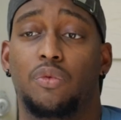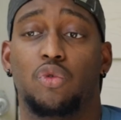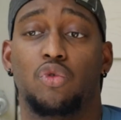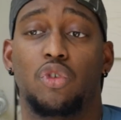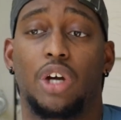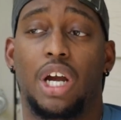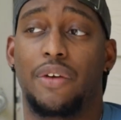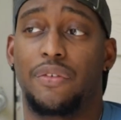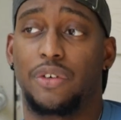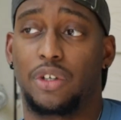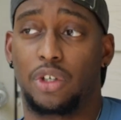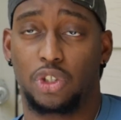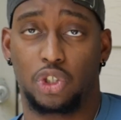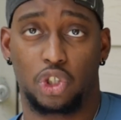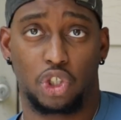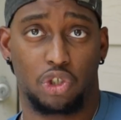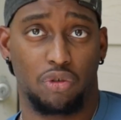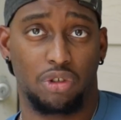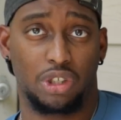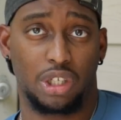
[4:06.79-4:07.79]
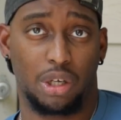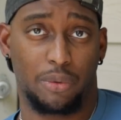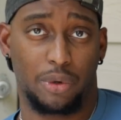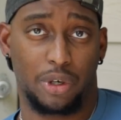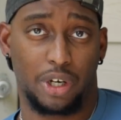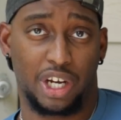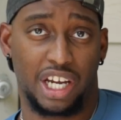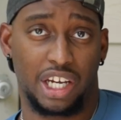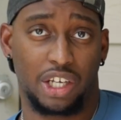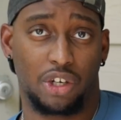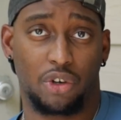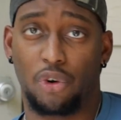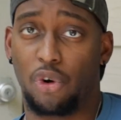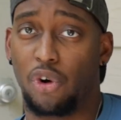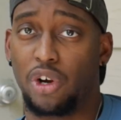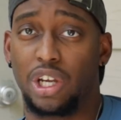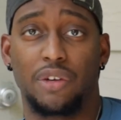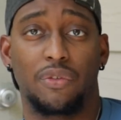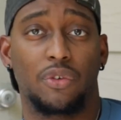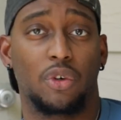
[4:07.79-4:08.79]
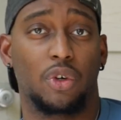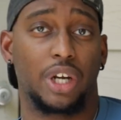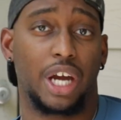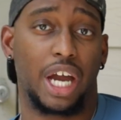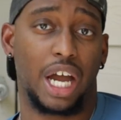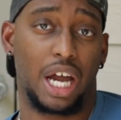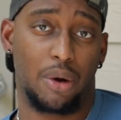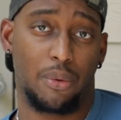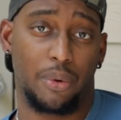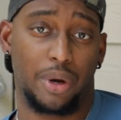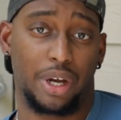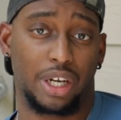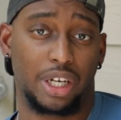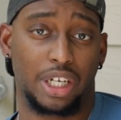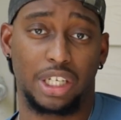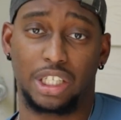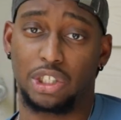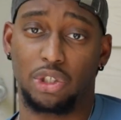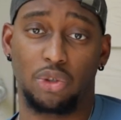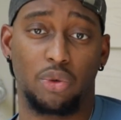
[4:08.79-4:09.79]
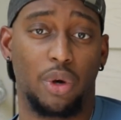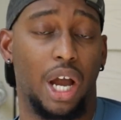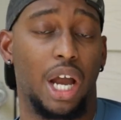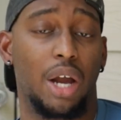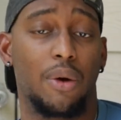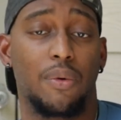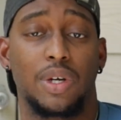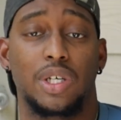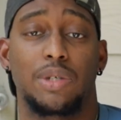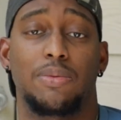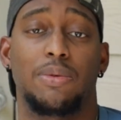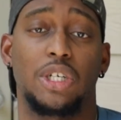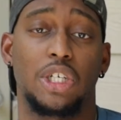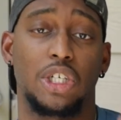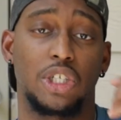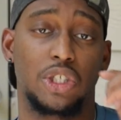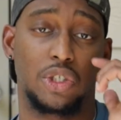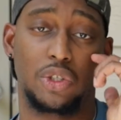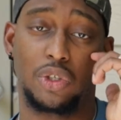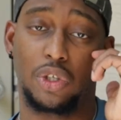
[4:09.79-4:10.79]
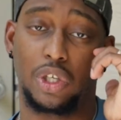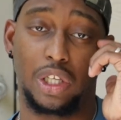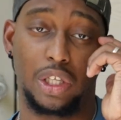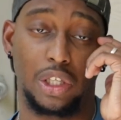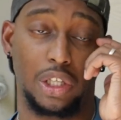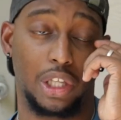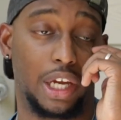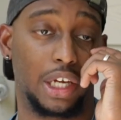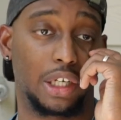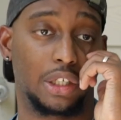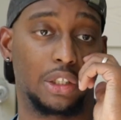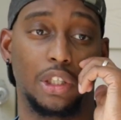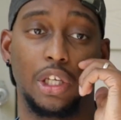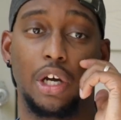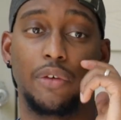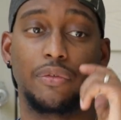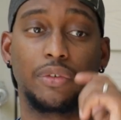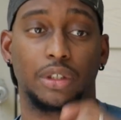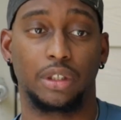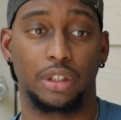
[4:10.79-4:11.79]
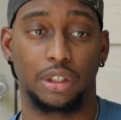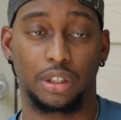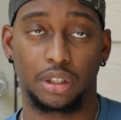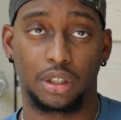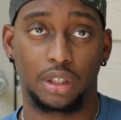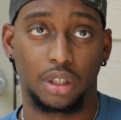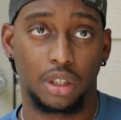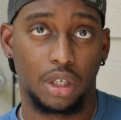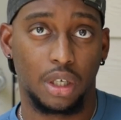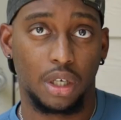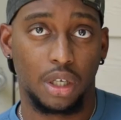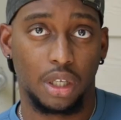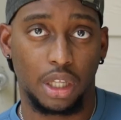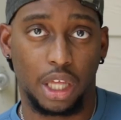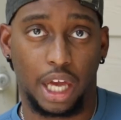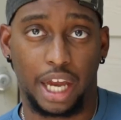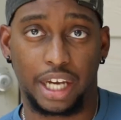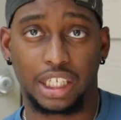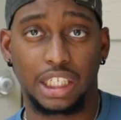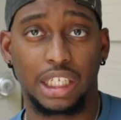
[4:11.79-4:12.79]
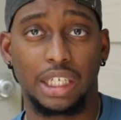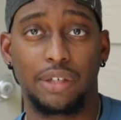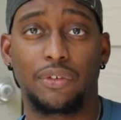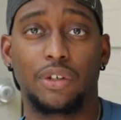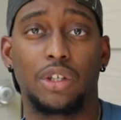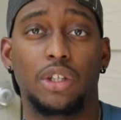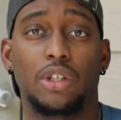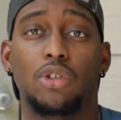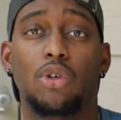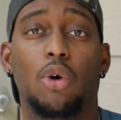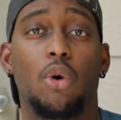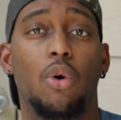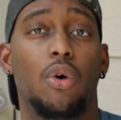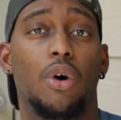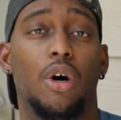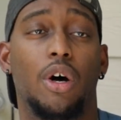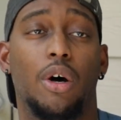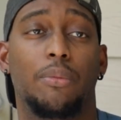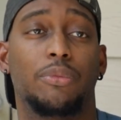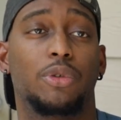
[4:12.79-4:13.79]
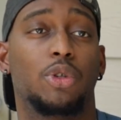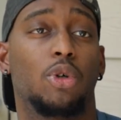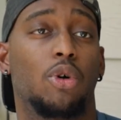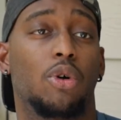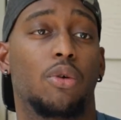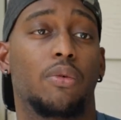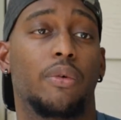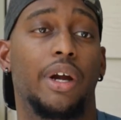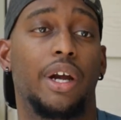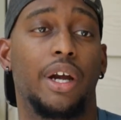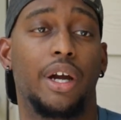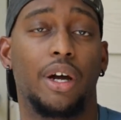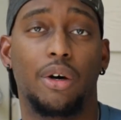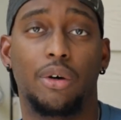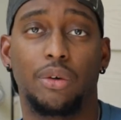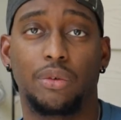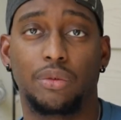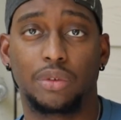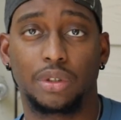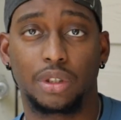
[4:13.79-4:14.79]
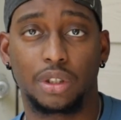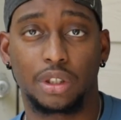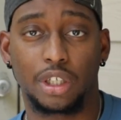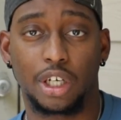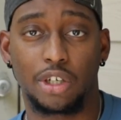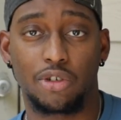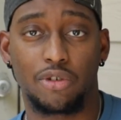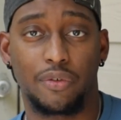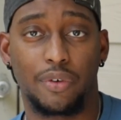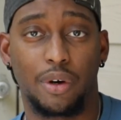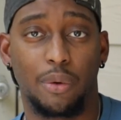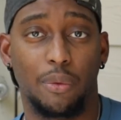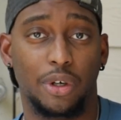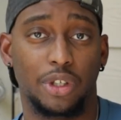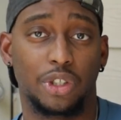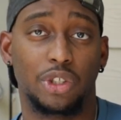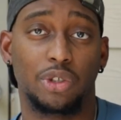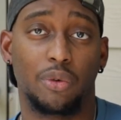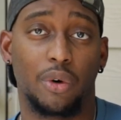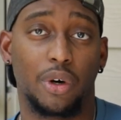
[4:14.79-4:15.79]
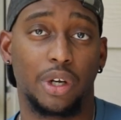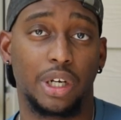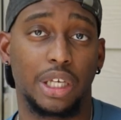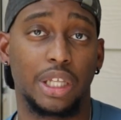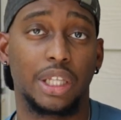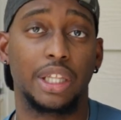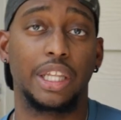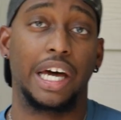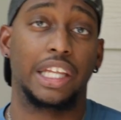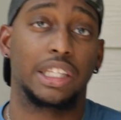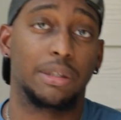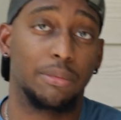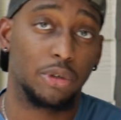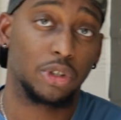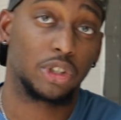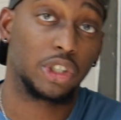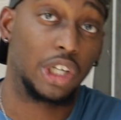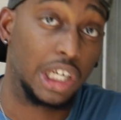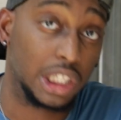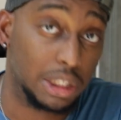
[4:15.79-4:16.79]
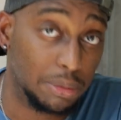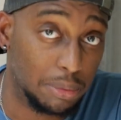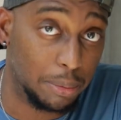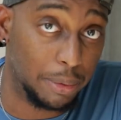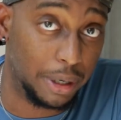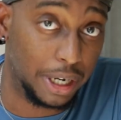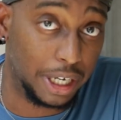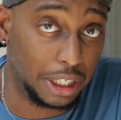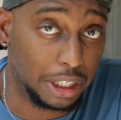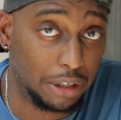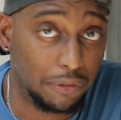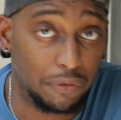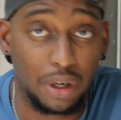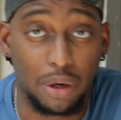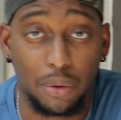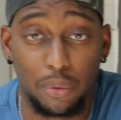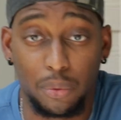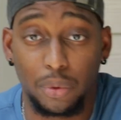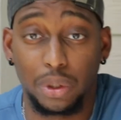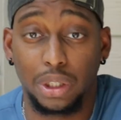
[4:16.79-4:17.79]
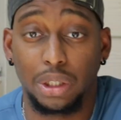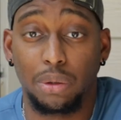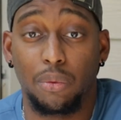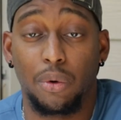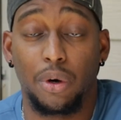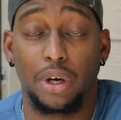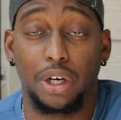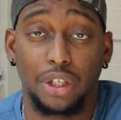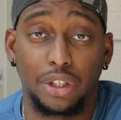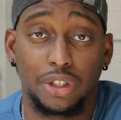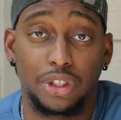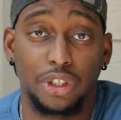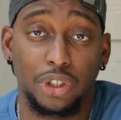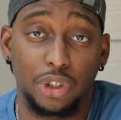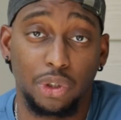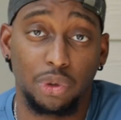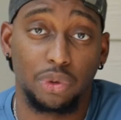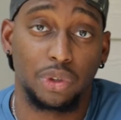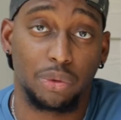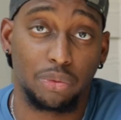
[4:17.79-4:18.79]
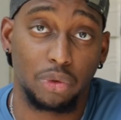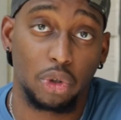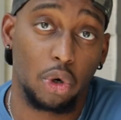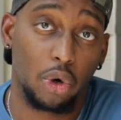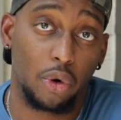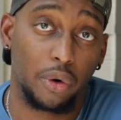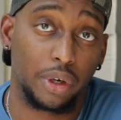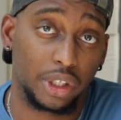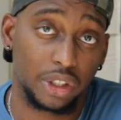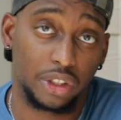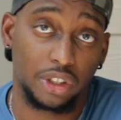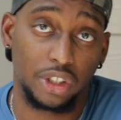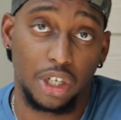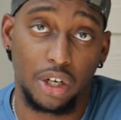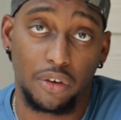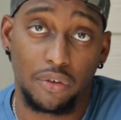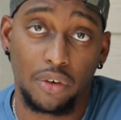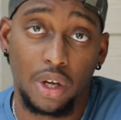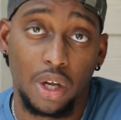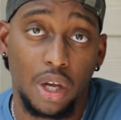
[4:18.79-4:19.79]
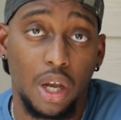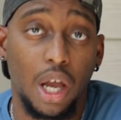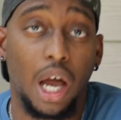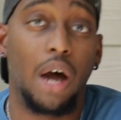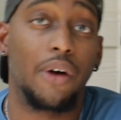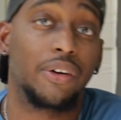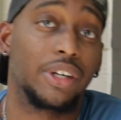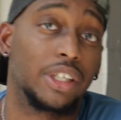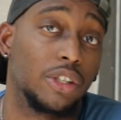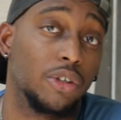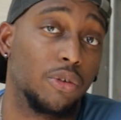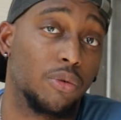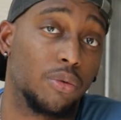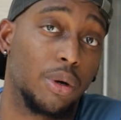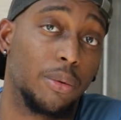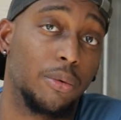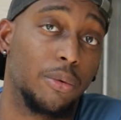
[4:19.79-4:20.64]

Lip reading: driving on the streets that we're at, or even on the highway. It can do highway speeds like lovingly. I can even tour around the country if I want to on it. Not the most comfortable bike. If I really wanted to do some touring and stuff, I'll get the